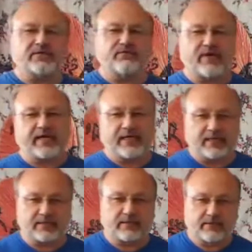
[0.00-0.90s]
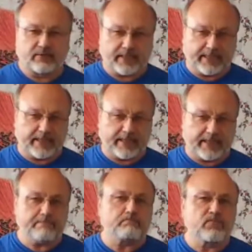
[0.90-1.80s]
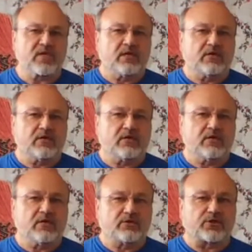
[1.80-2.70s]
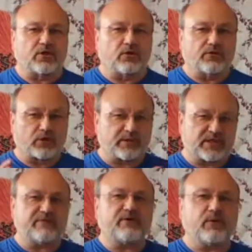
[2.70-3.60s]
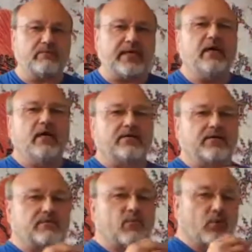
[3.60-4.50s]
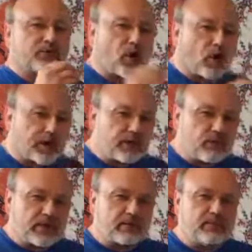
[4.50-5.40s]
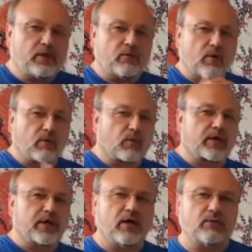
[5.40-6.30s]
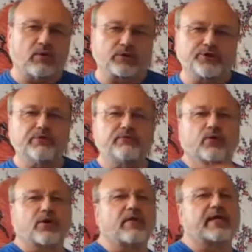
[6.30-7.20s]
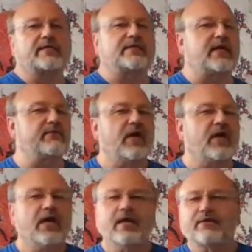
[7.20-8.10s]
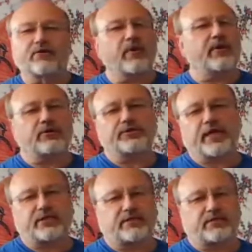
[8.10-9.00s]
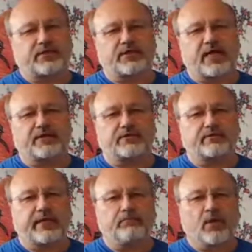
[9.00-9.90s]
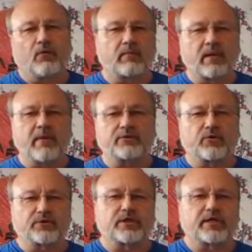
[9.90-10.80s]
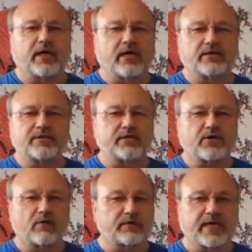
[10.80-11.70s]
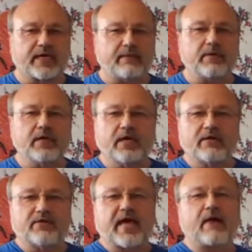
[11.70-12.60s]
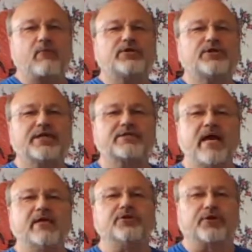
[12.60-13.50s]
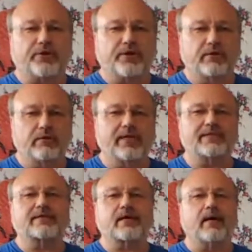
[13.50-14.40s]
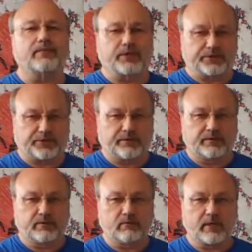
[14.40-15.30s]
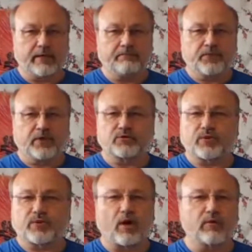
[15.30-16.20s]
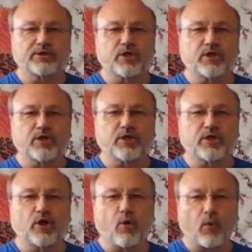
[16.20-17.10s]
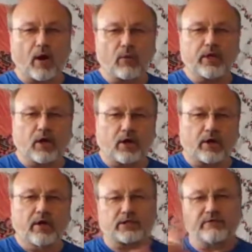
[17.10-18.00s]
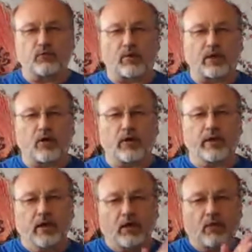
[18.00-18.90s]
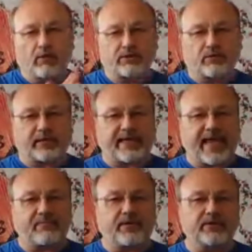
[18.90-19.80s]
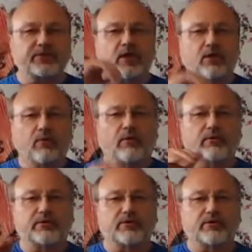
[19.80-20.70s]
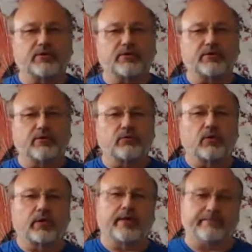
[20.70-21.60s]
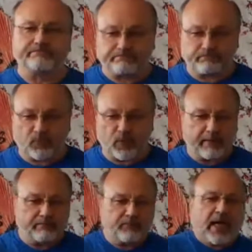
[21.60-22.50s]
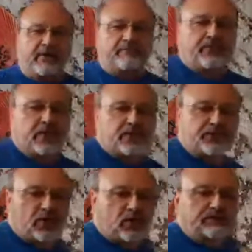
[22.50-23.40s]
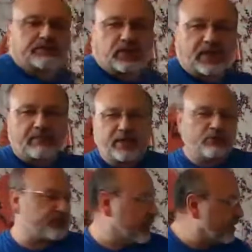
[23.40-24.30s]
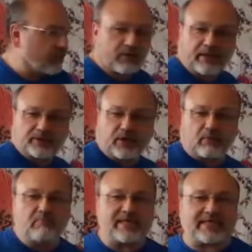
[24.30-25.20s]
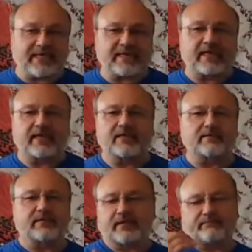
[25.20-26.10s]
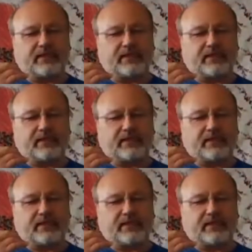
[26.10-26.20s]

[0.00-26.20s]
begets vagueness, okay? So the more specific we can be, the more targeted we can be on what we're working on, what we're shooting for, and all that kind of stuff, the greater our chances of success, right? One of my mentors says all the time, that which gets measured gets accomplished, okay? Because we always know where we are relative to where we're going. We always know what the gap is. We always know what to work on, right? Anyway, so I'm looking at my notes right here. I want to make sure I don't miss anything because